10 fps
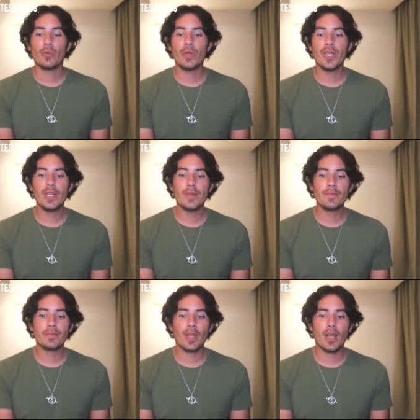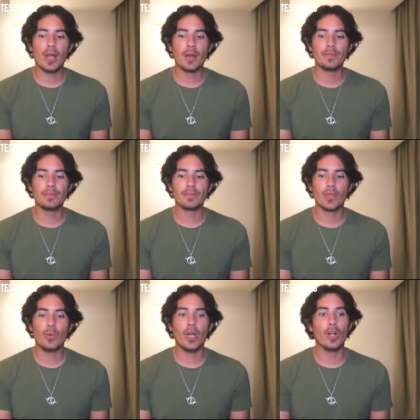We
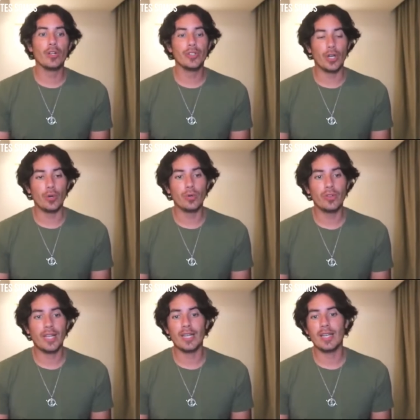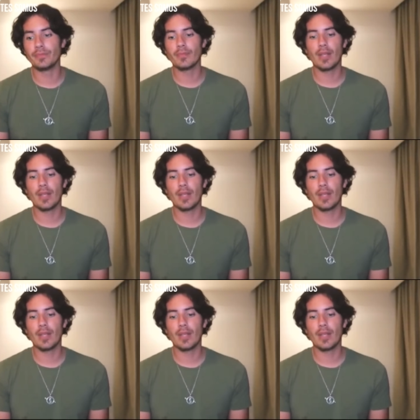all know that